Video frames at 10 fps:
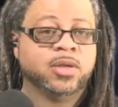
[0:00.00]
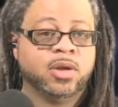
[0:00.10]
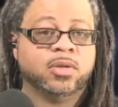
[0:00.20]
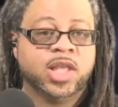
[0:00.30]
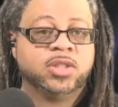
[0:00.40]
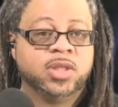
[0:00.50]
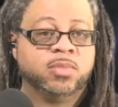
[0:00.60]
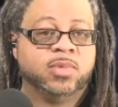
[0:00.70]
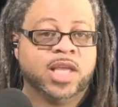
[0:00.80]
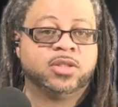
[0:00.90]
You know, that's
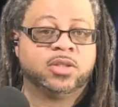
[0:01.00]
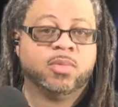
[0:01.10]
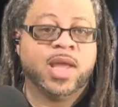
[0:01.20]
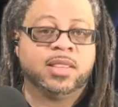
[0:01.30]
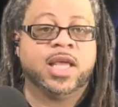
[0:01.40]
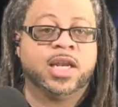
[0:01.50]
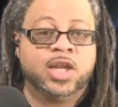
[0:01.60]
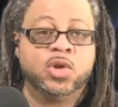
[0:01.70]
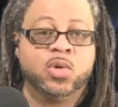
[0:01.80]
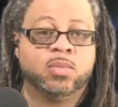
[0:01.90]
the right thing to
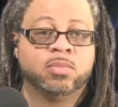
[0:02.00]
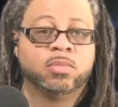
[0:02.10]
do.